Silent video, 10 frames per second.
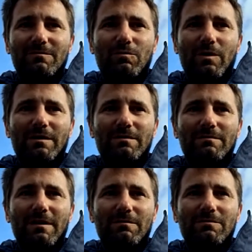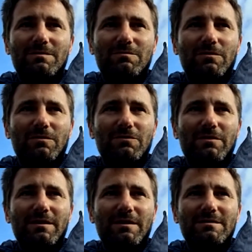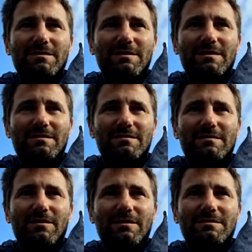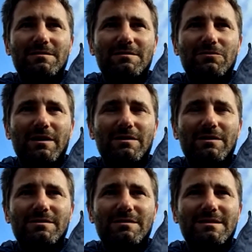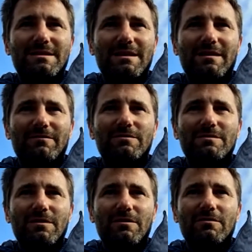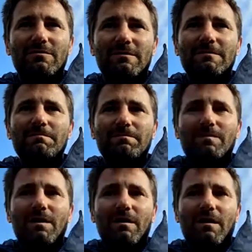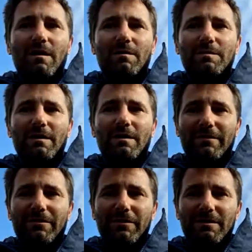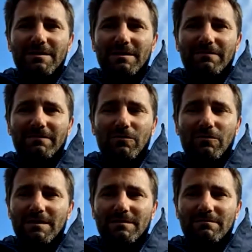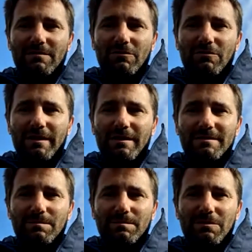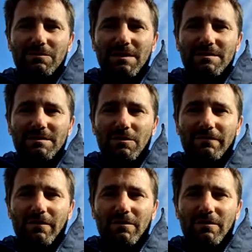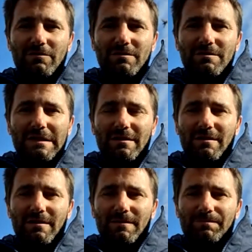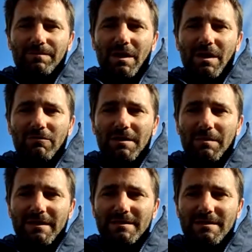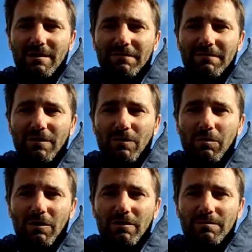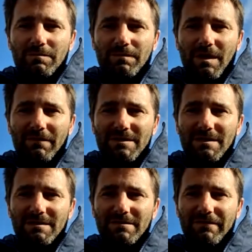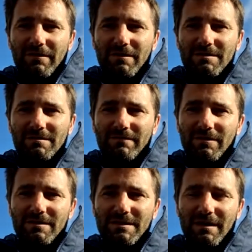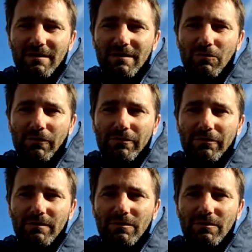when that was 2006 going into 2007, so I've had 13-14 great years at Middlesex so far, and really made to kind of feel welcome ever since the first day that I walked through the